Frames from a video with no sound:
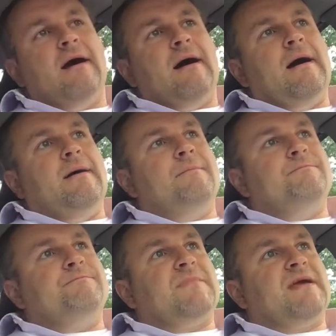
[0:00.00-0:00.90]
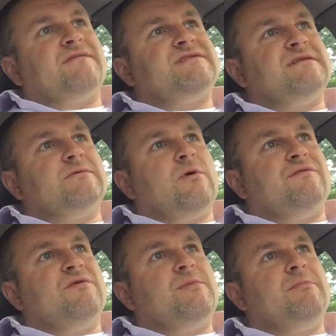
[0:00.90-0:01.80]
and I've seen quite
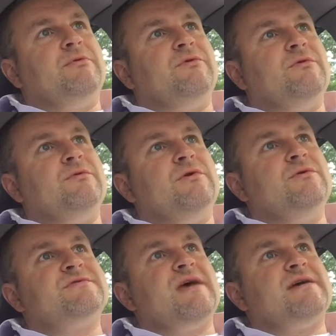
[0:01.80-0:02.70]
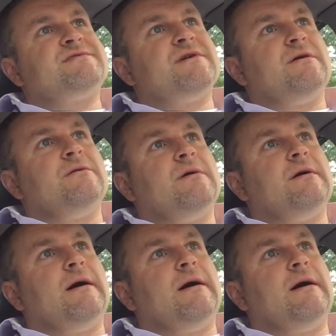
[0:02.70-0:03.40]
a few people use that. So